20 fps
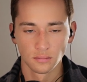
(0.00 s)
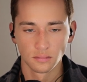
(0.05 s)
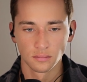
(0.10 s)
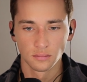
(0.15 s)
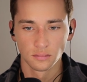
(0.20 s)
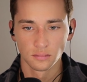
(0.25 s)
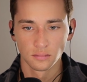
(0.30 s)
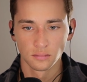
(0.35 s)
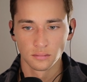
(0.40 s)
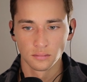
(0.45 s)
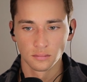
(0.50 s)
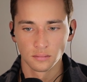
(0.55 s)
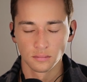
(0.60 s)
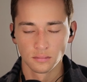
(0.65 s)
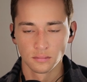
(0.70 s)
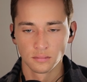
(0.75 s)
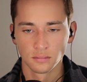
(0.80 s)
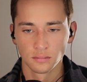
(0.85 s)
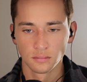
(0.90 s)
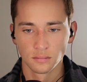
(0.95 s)

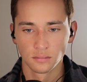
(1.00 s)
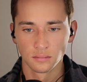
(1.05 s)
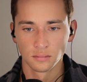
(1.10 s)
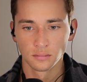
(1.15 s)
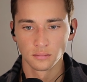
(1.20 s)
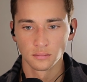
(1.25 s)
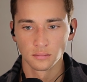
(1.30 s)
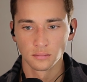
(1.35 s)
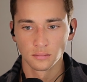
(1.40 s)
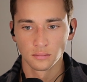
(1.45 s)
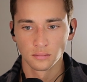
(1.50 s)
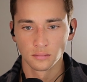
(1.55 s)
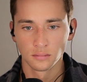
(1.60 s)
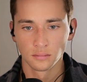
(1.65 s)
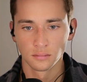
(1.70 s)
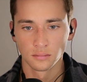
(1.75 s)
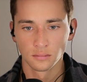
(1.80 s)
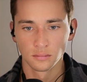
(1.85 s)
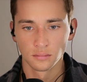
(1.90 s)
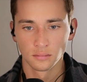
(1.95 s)

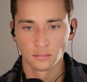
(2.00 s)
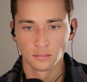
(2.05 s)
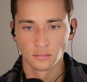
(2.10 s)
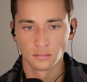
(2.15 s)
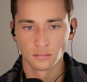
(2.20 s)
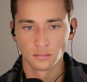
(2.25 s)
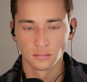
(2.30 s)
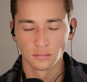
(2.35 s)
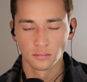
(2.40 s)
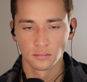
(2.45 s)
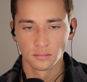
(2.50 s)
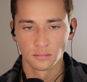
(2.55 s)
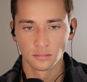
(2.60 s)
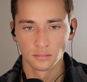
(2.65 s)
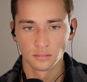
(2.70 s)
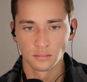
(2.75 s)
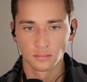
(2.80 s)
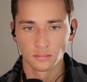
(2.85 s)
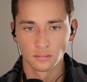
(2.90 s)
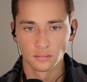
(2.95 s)

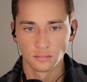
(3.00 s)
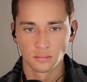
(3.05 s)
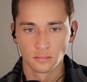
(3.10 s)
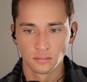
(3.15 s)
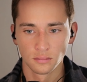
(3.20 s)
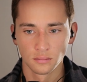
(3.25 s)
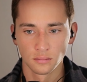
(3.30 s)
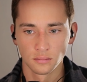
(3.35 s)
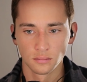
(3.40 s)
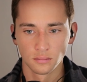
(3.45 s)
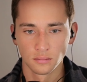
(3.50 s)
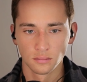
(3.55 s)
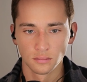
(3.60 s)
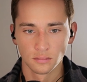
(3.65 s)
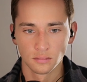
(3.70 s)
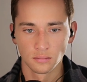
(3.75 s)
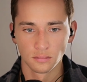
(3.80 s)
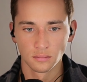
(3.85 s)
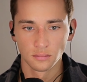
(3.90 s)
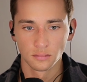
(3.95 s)

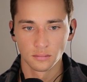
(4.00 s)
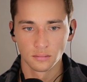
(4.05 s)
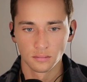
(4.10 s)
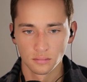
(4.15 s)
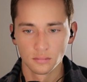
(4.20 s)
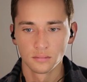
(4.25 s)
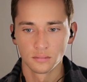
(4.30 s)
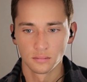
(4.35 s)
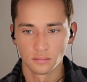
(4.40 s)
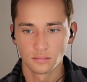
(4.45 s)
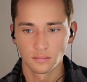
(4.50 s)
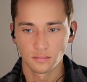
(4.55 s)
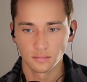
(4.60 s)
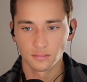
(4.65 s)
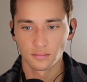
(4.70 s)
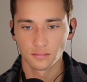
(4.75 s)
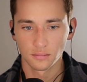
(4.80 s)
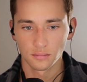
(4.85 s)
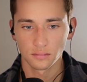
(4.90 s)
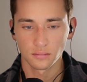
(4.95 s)

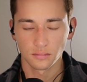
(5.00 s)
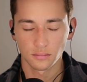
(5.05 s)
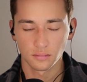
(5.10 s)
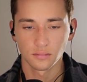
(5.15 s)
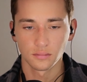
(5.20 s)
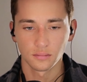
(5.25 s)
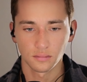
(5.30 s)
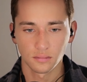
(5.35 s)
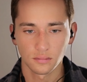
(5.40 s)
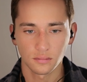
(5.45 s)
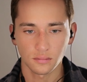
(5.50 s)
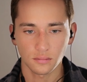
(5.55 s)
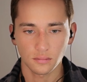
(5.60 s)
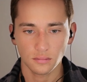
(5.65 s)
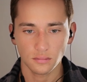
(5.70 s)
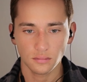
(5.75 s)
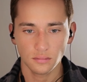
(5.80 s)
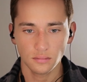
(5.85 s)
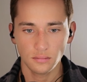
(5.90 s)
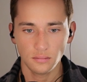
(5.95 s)

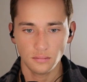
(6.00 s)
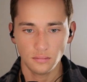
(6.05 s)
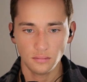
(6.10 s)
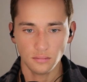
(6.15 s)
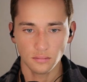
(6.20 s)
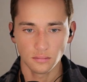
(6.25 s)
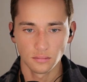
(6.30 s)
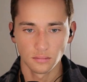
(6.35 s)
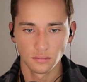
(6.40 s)
(not speaking)